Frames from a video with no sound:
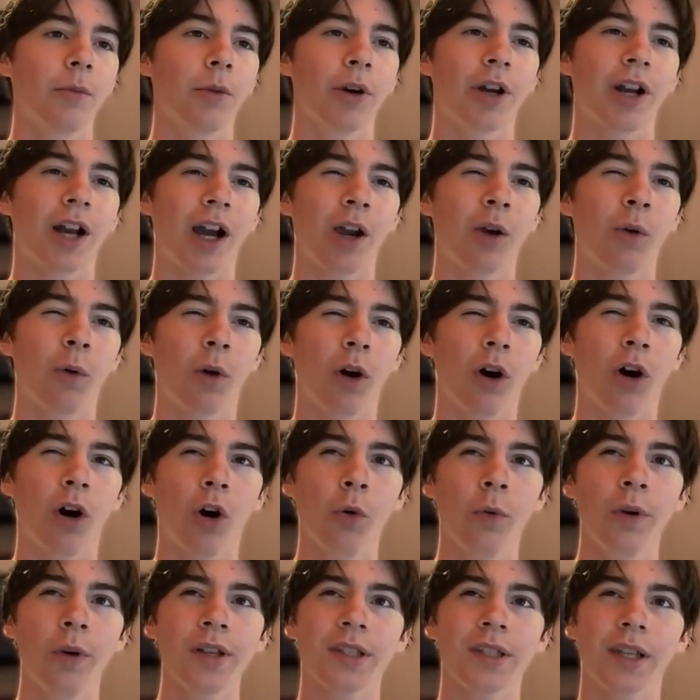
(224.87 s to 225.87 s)
but I
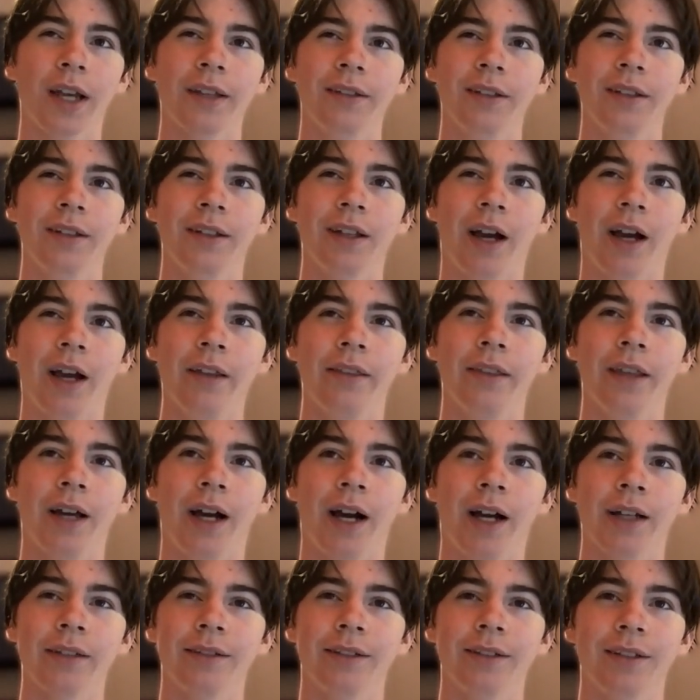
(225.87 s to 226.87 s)
always like denied
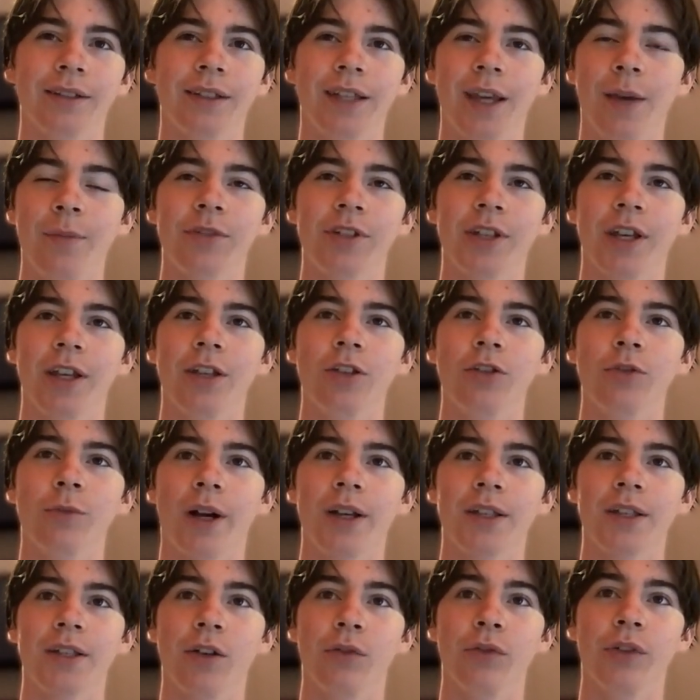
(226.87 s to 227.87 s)
that and kept saying to
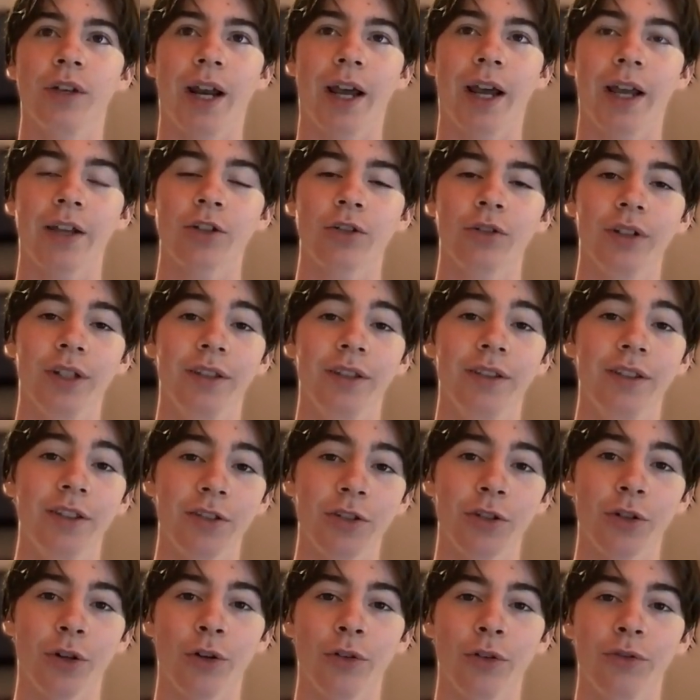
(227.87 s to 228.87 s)
myself that I actually
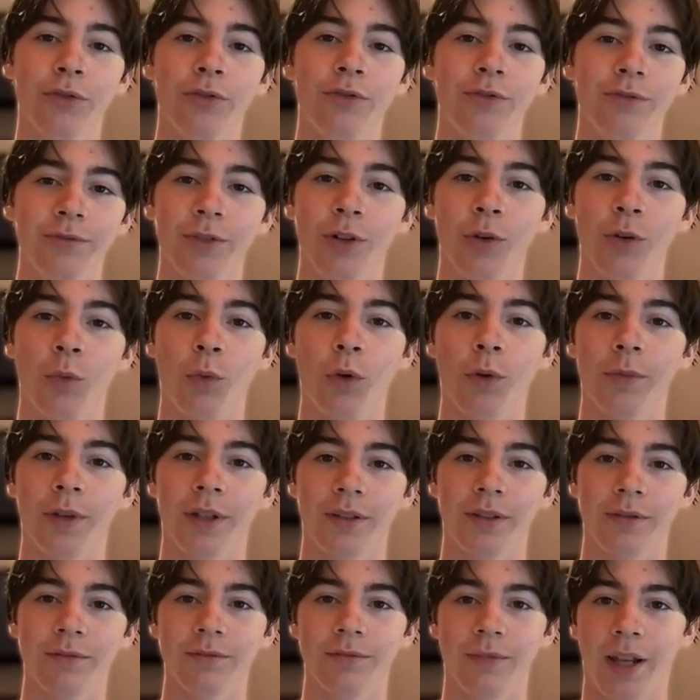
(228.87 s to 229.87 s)
deserve a
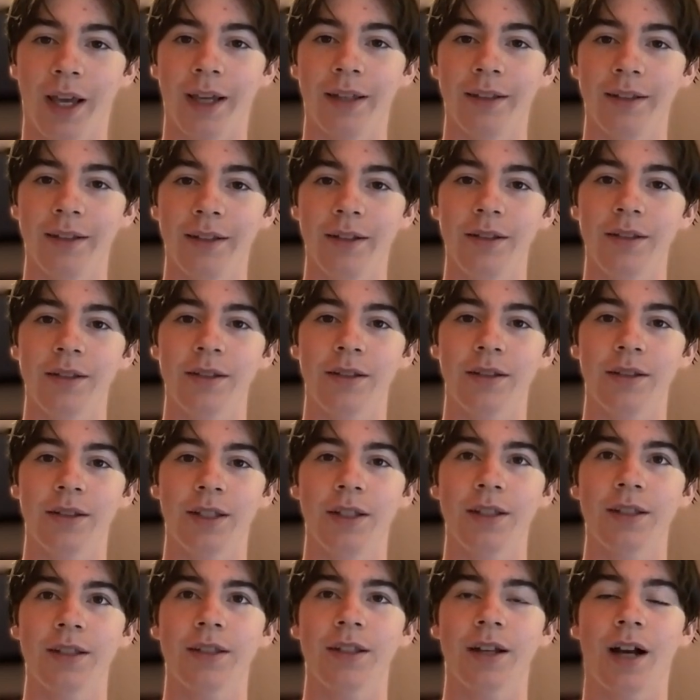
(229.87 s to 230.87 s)
woman like this.
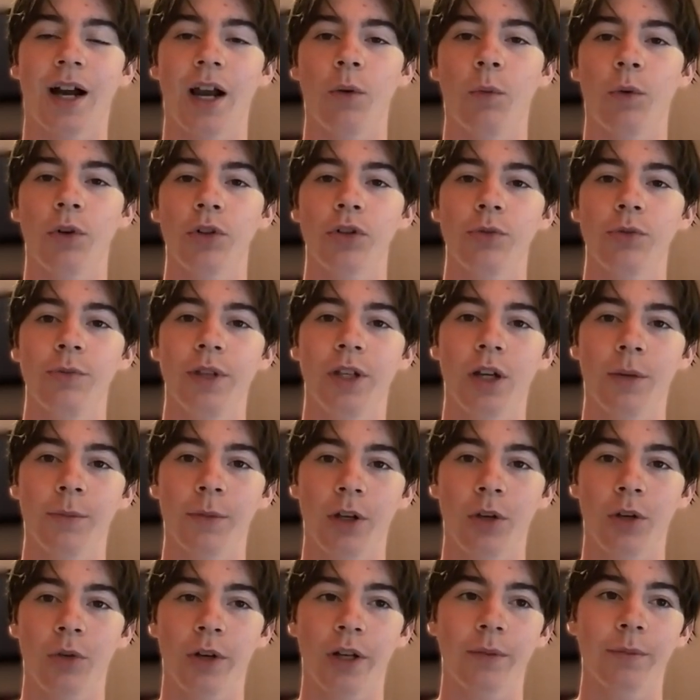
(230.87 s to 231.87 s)
Since I want to
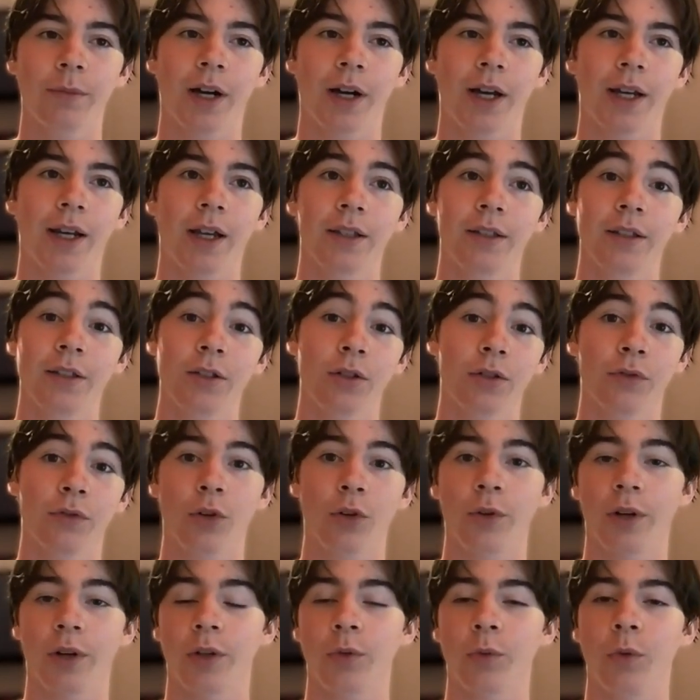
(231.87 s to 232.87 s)
become a great man, I deserve
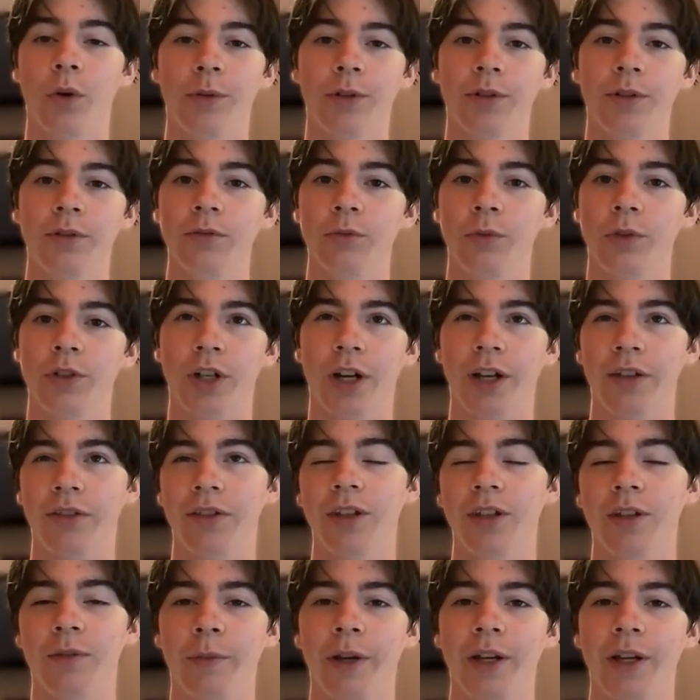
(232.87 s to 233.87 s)
a great woman, which I
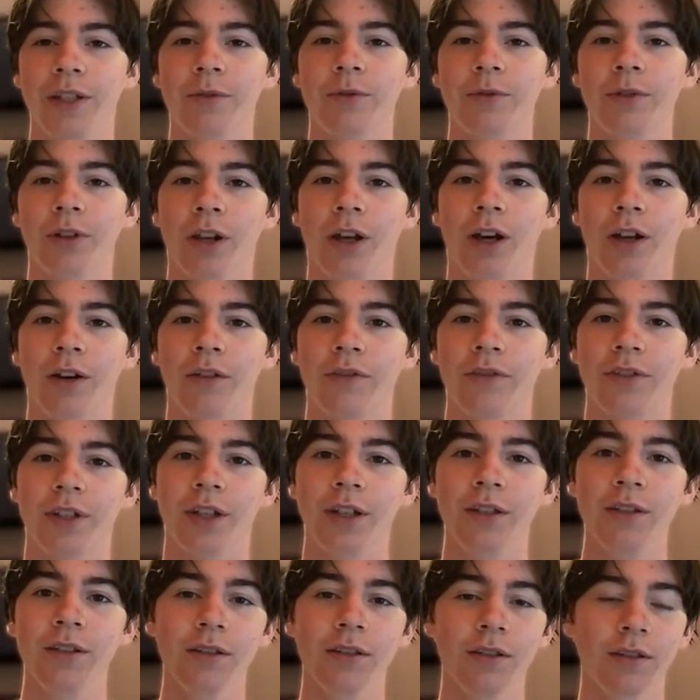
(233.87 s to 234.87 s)
think makes a lot of
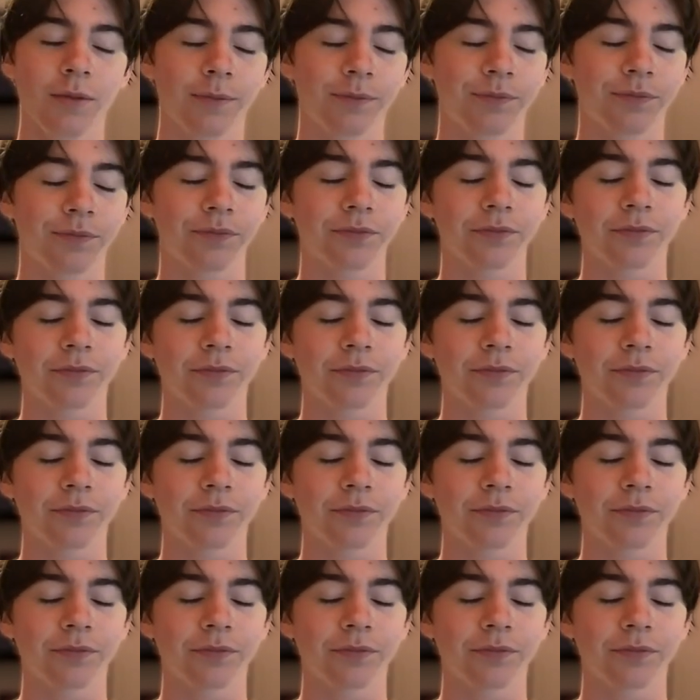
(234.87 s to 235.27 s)
sense.